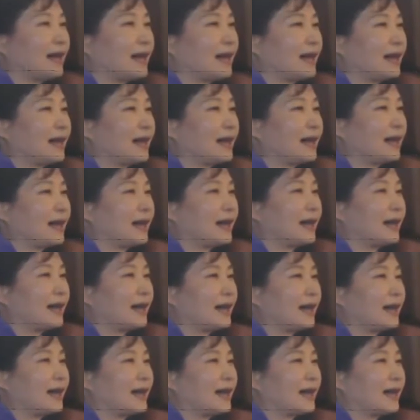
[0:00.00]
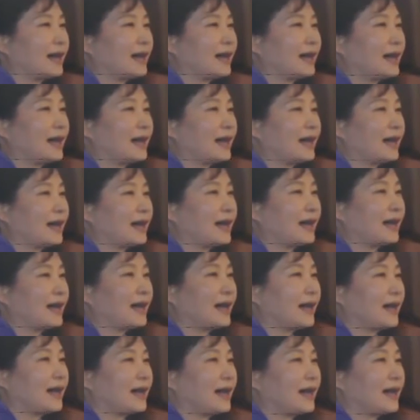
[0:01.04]

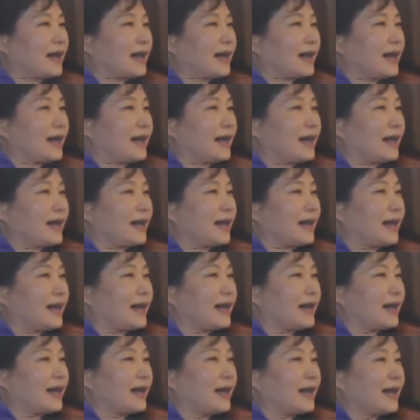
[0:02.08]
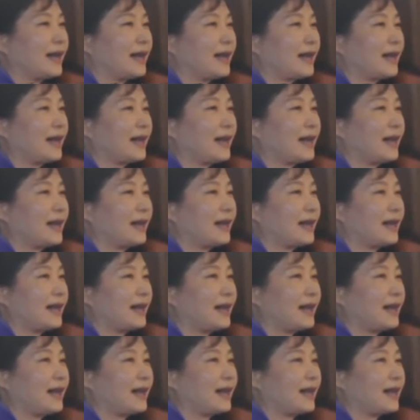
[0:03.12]

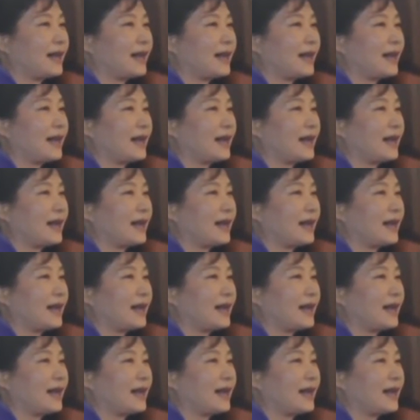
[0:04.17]
No words are spoken by the person on screen.